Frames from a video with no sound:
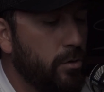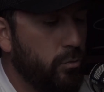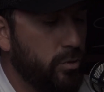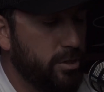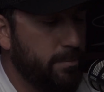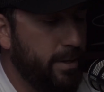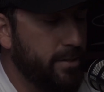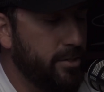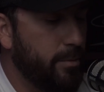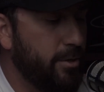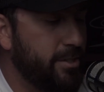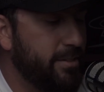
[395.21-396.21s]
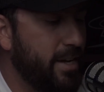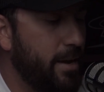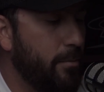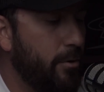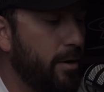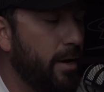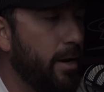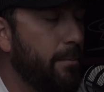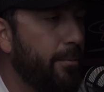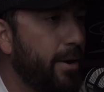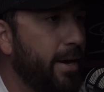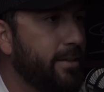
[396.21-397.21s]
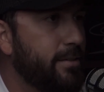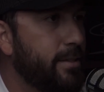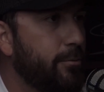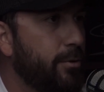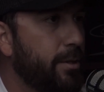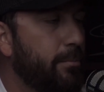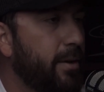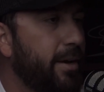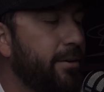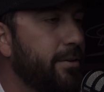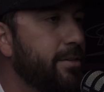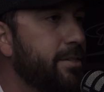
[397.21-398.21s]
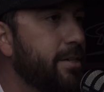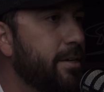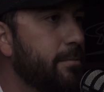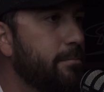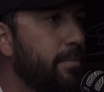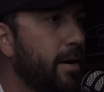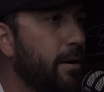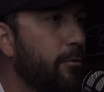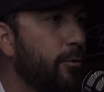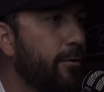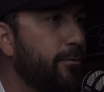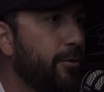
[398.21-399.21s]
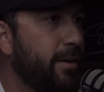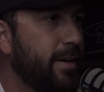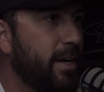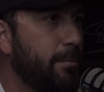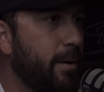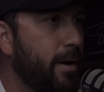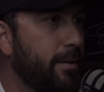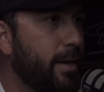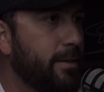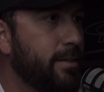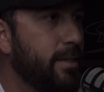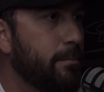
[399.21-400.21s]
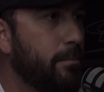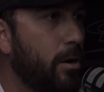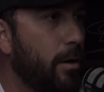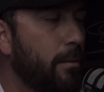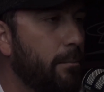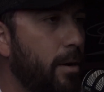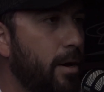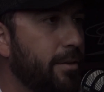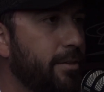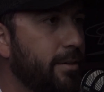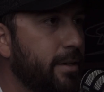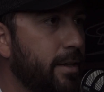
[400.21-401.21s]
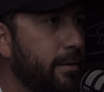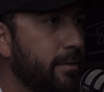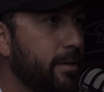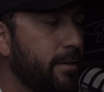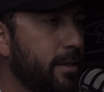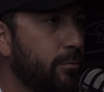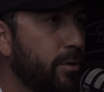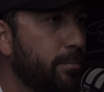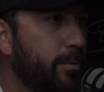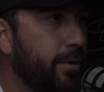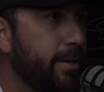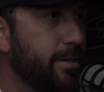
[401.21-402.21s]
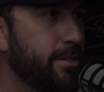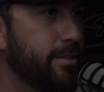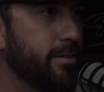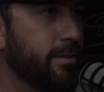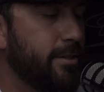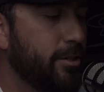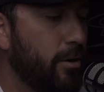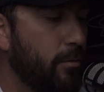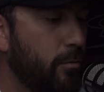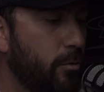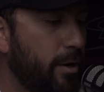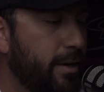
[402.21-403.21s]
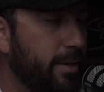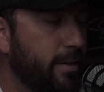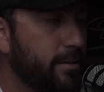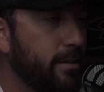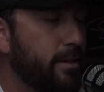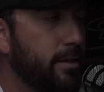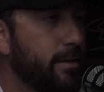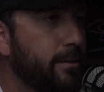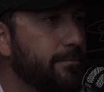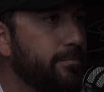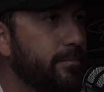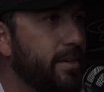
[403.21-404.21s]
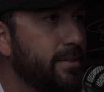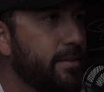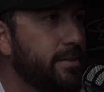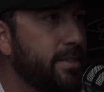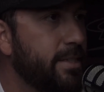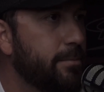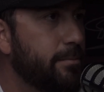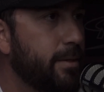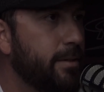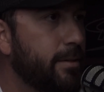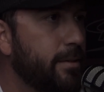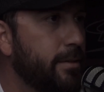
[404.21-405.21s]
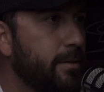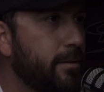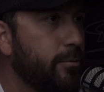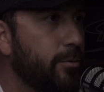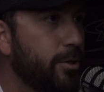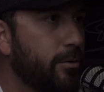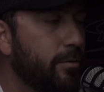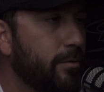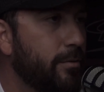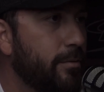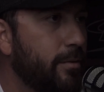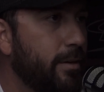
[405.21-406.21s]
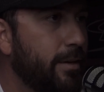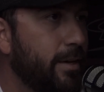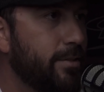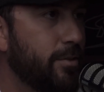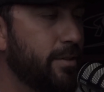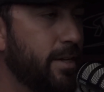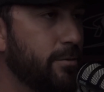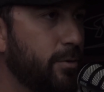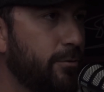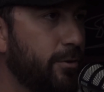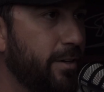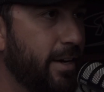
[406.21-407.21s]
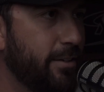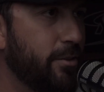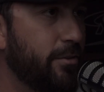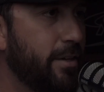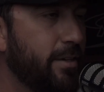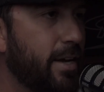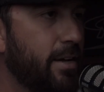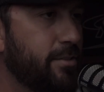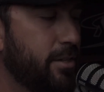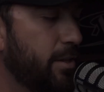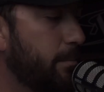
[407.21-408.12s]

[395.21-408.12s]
spend so much time on practicing with the players, but we forget about that team bonding, and then we preach, you know, working as a team, but we don't. I guess sometimes we forget to think outside of the